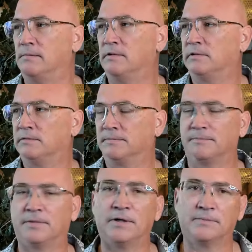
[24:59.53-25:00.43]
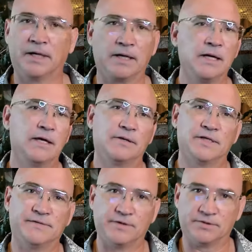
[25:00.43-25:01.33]
pardon me,
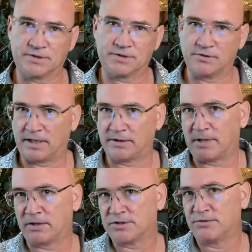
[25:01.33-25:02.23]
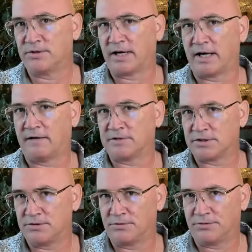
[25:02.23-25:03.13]
these fields go out about two and a half to
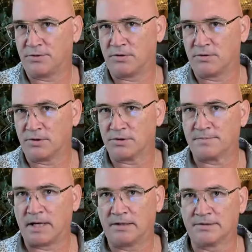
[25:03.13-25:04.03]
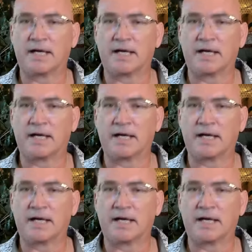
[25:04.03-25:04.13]
two and three quarters miles